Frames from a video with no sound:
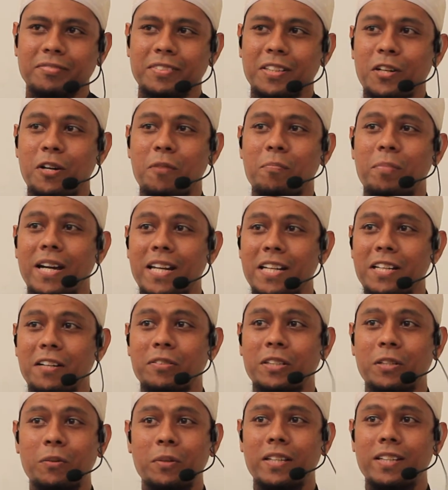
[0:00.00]
Compiler
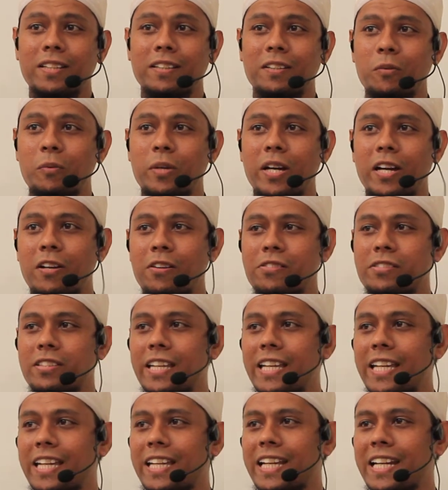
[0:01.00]
of Tawheed. We are not
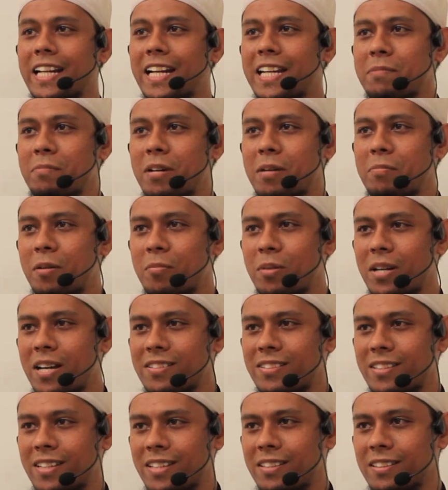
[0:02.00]
saying that Al-Imam Abu
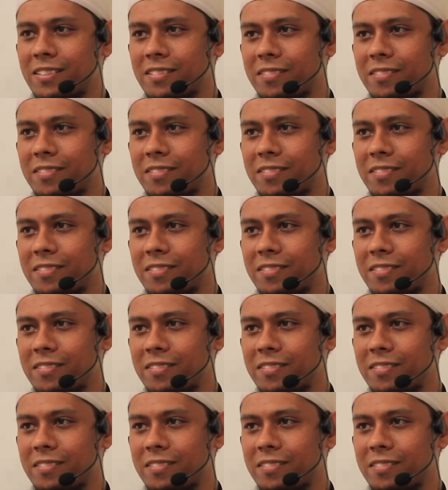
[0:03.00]
Hassan